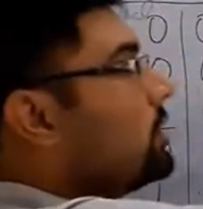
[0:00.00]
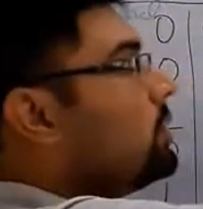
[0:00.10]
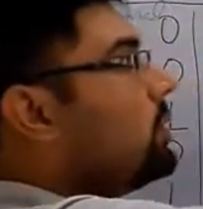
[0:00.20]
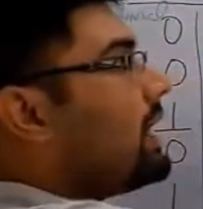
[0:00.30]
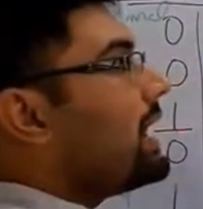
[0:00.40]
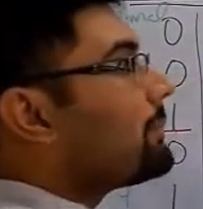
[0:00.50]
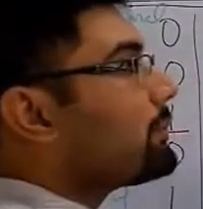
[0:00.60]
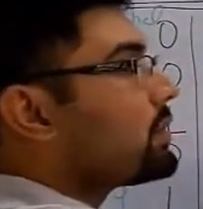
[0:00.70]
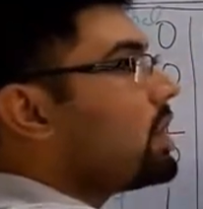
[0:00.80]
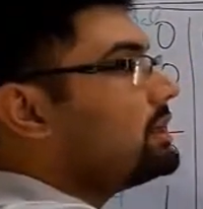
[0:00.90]
who are
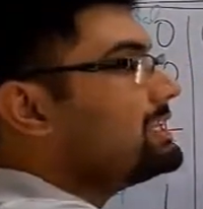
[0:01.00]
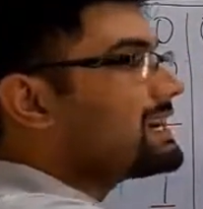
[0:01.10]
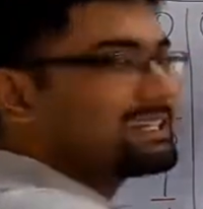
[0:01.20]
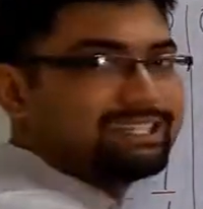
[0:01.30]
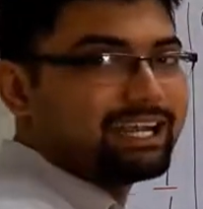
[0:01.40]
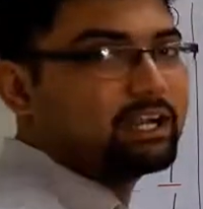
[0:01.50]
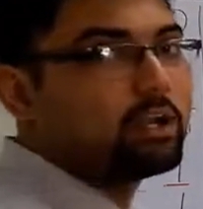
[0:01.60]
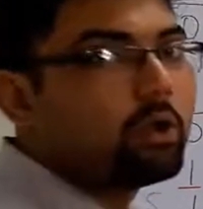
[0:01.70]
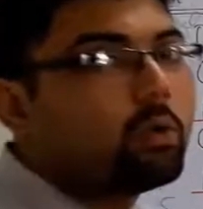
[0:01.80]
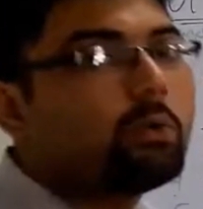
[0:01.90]
protected
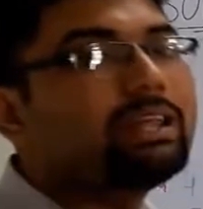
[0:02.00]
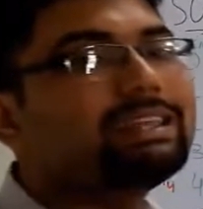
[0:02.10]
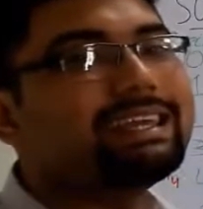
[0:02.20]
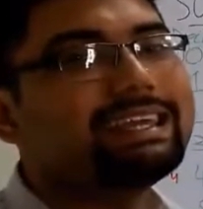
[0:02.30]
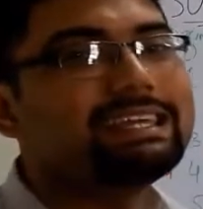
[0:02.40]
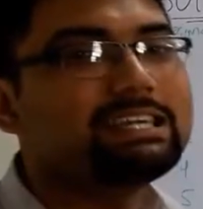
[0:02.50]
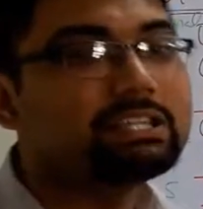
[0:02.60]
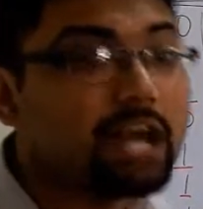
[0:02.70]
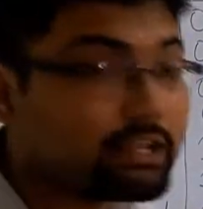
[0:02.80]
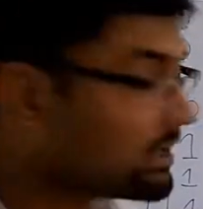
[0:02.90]
with
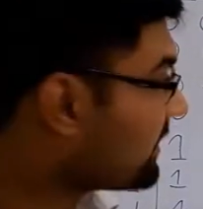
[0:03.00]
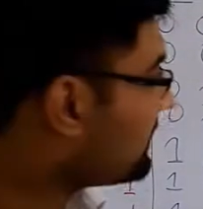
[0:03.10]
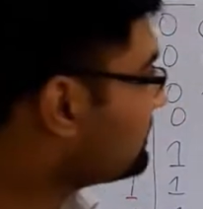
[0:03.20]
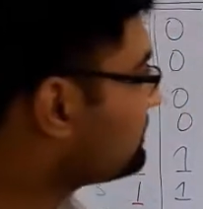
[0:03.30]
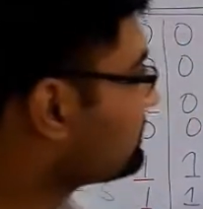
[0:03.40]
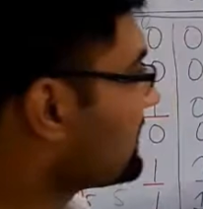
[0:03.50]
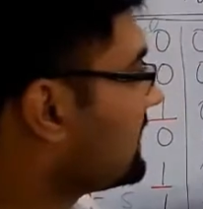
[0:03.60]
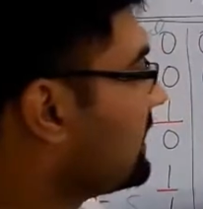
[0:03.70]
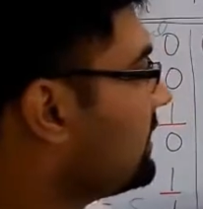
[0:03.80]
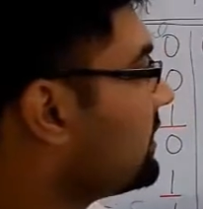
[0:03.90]
each other.
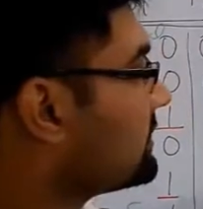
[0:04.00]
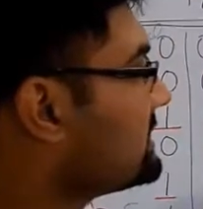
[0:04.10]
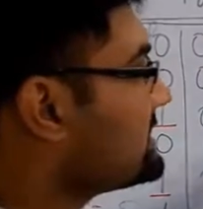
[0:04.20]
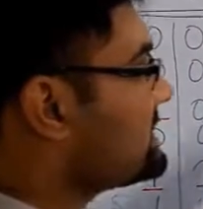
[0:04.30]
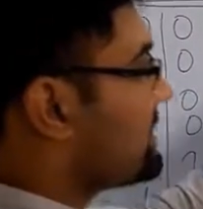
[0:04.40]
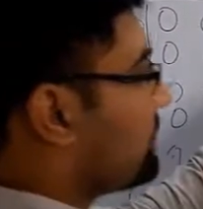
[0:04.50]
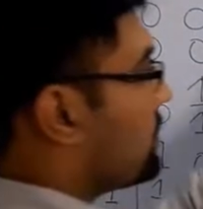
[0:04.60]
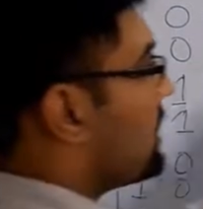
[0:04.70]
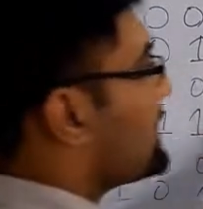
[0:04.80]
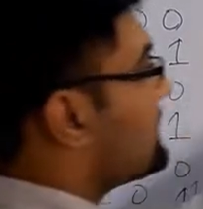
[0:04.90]
Now look, this is a
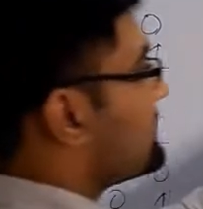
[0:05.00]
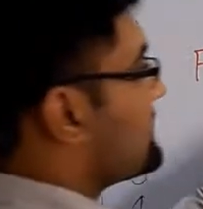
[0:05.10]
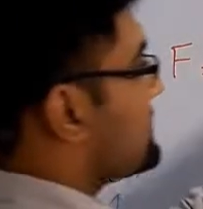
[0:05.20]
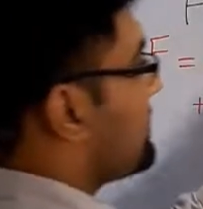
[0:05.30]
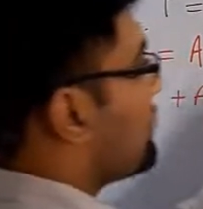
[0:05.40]
product, this is a